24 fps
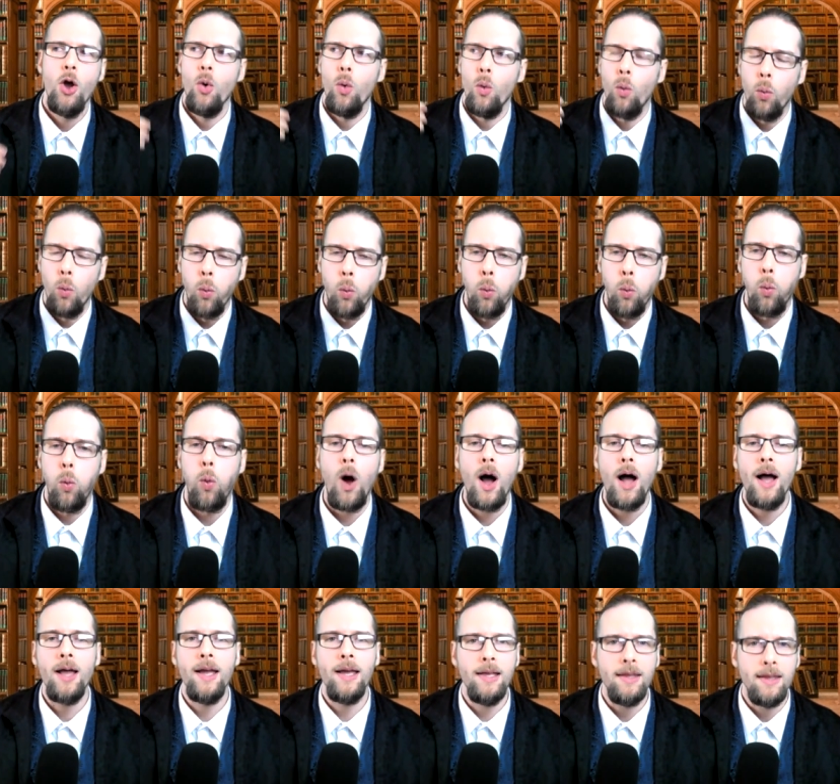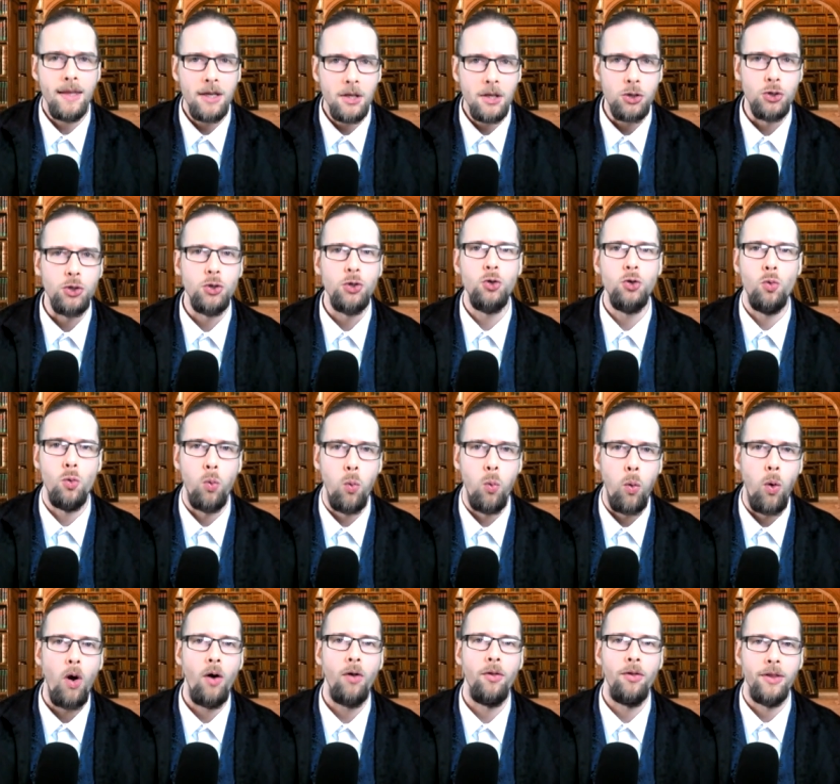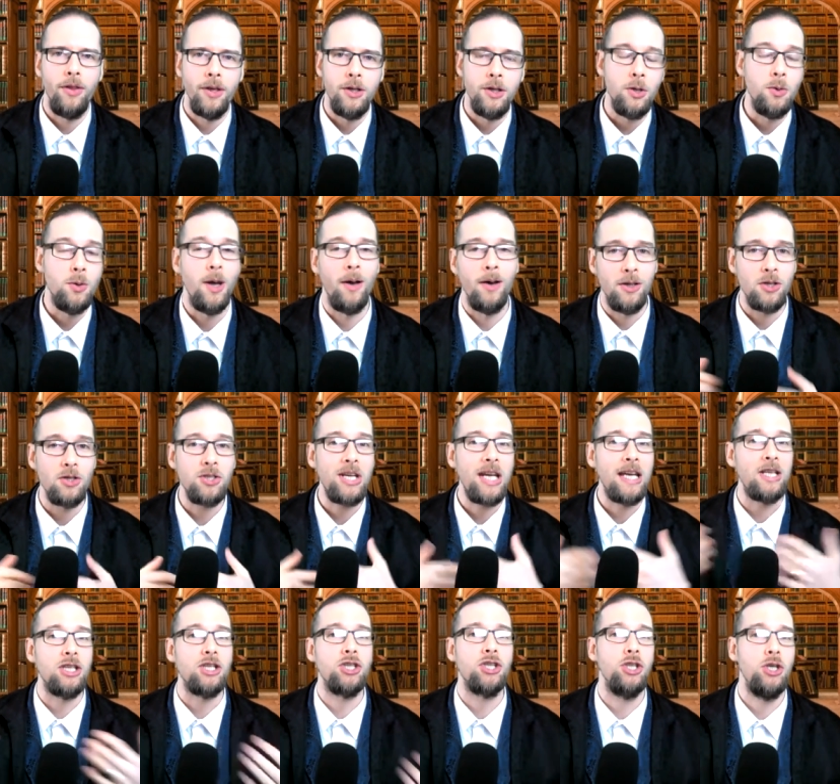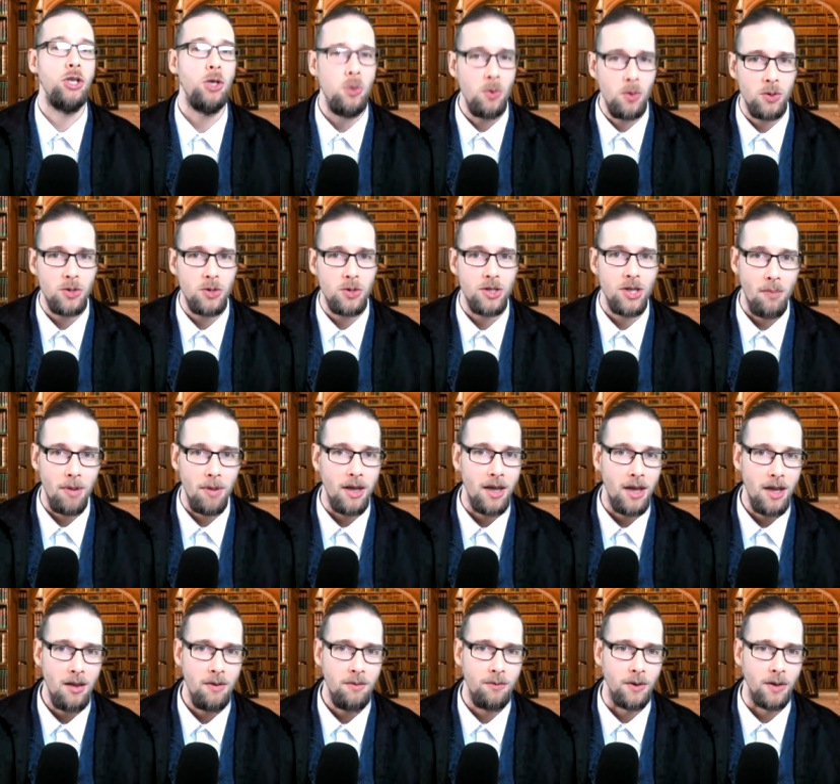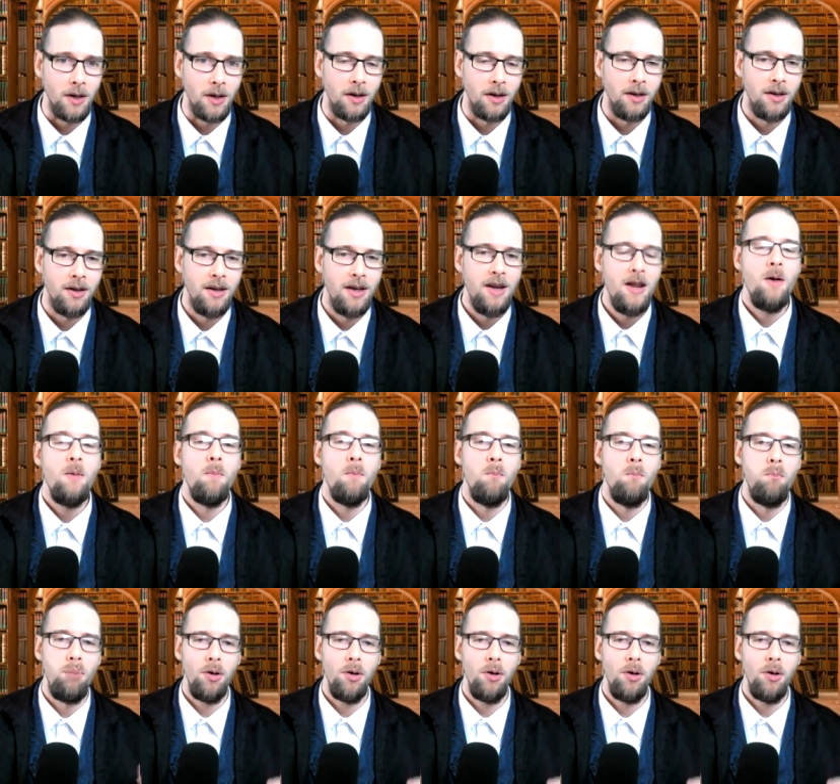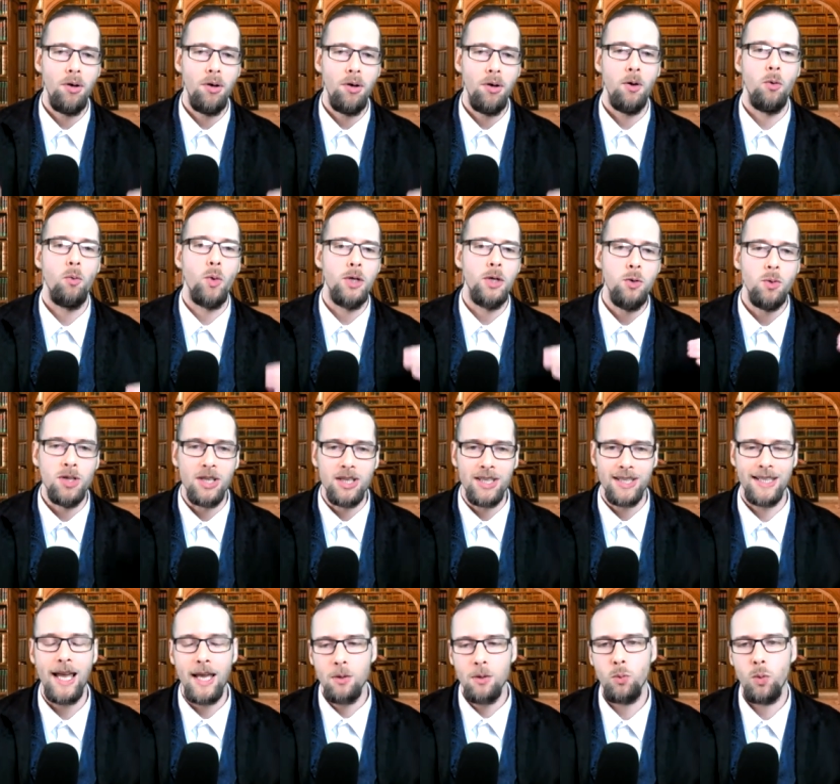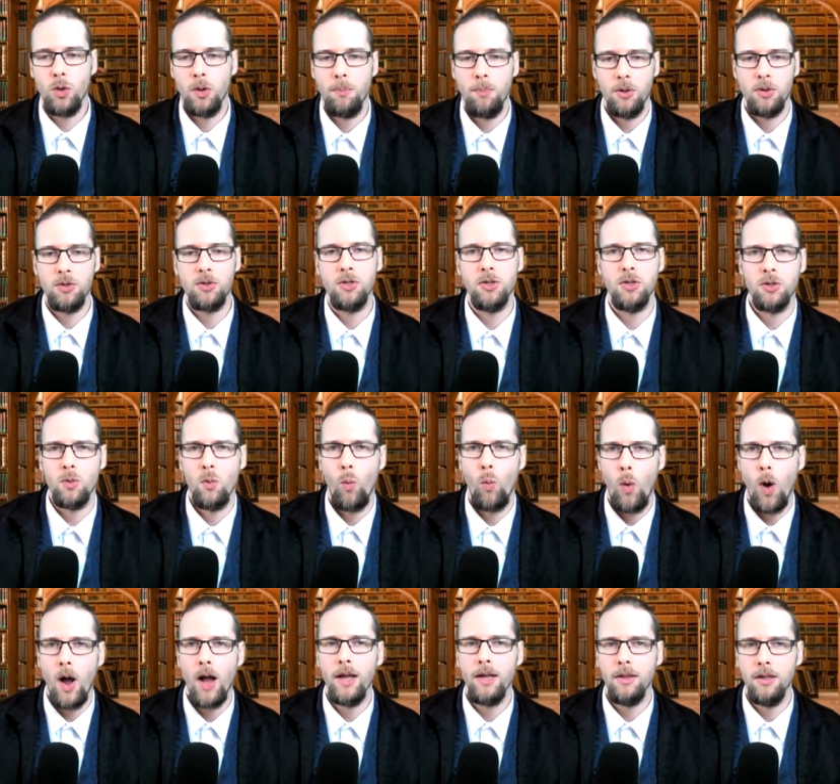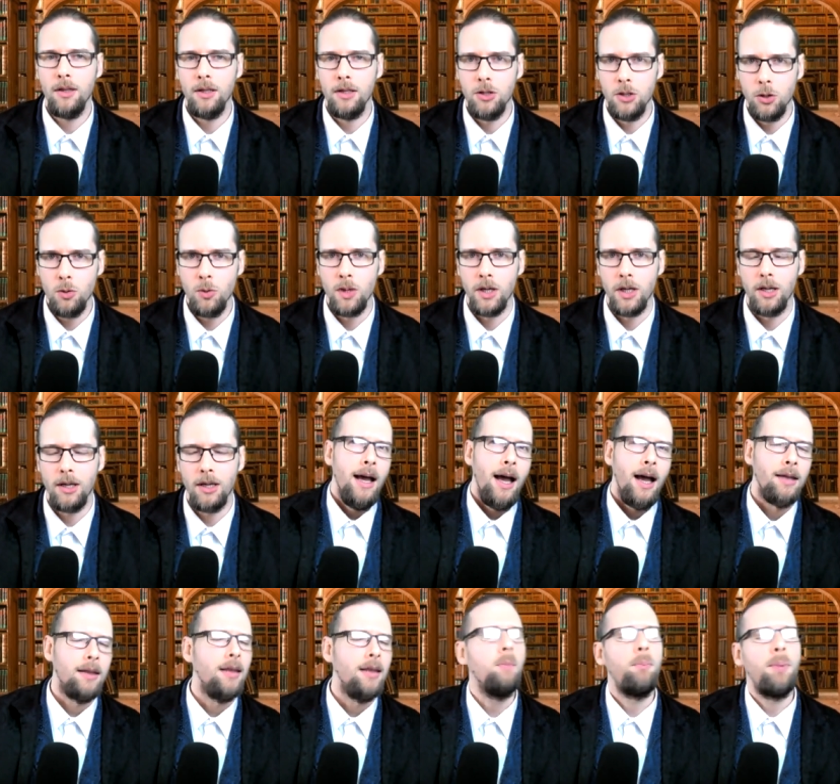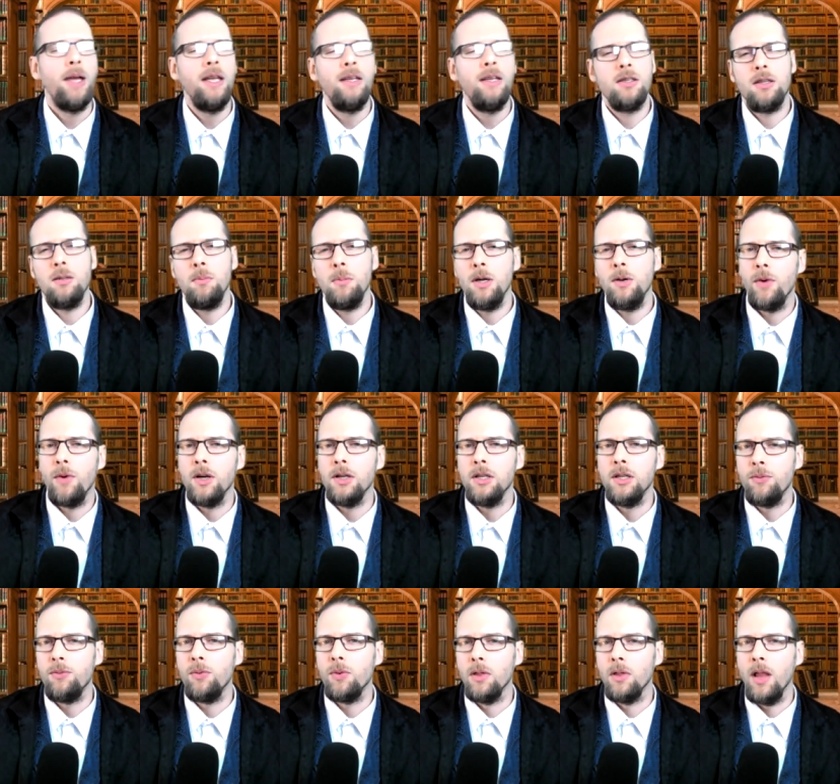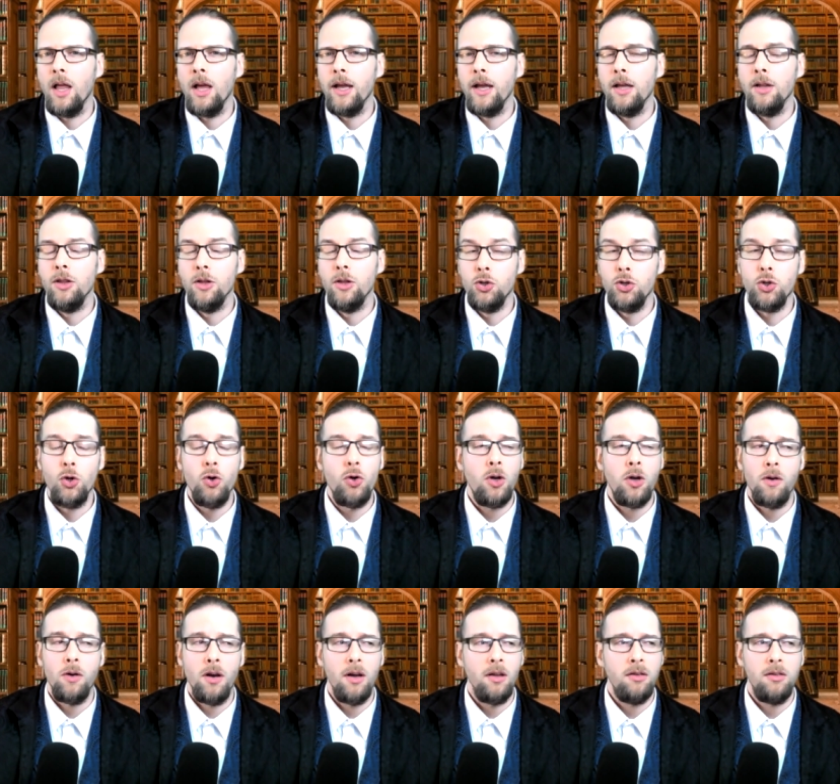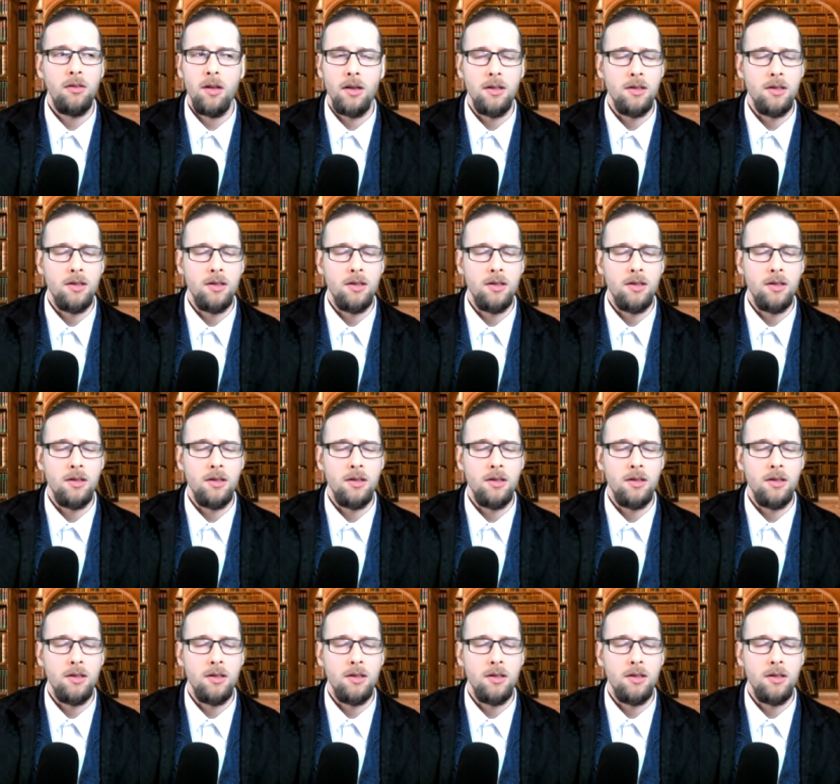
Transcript: why they do what they do now. It doesn't excuse their behavior, but when you understand what a person does and why they do it, I think paints them in a very different light. And the Joker, I th-